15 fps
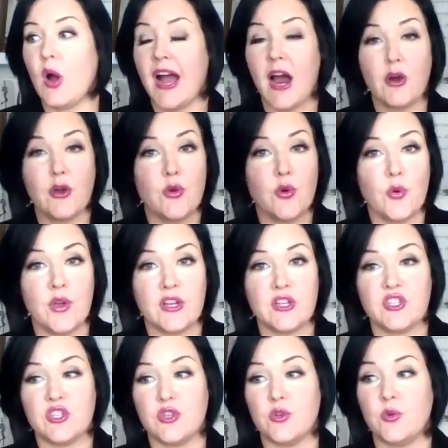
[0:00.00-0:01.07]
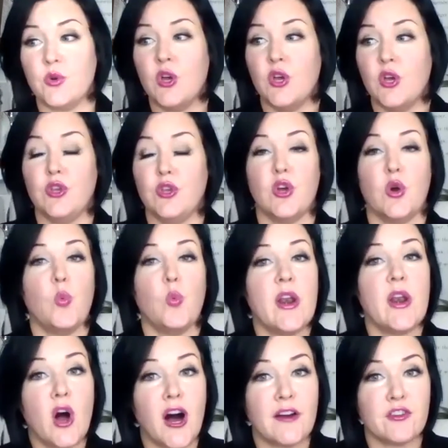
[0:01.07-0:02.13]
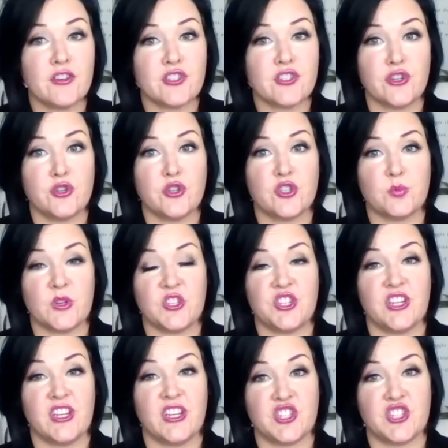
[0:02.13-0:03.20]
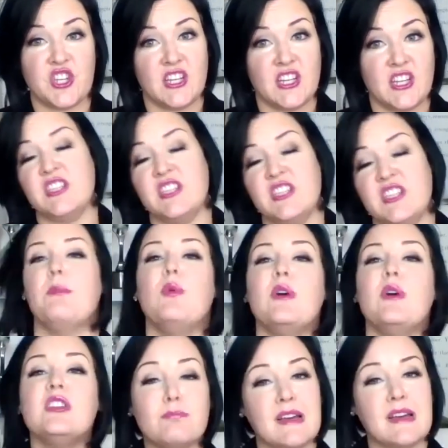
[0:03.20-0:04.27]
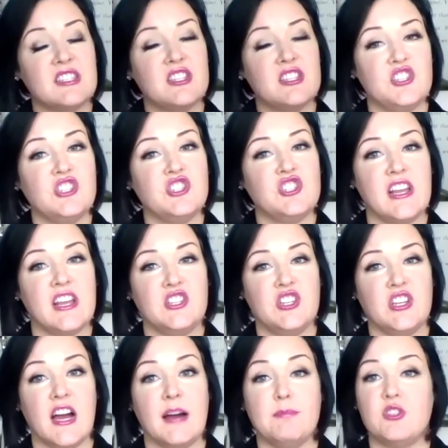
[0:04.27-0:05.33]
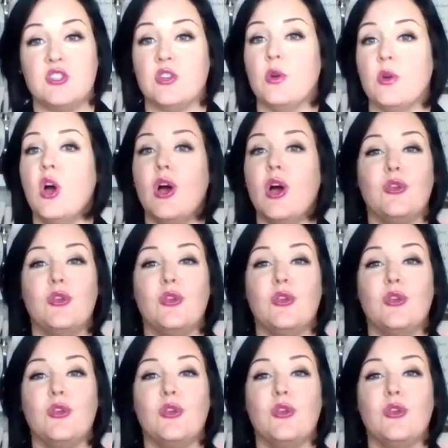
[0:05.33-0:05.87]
How are you going to, you know, what offers are you switching and changing up? What is your messaging changing up to?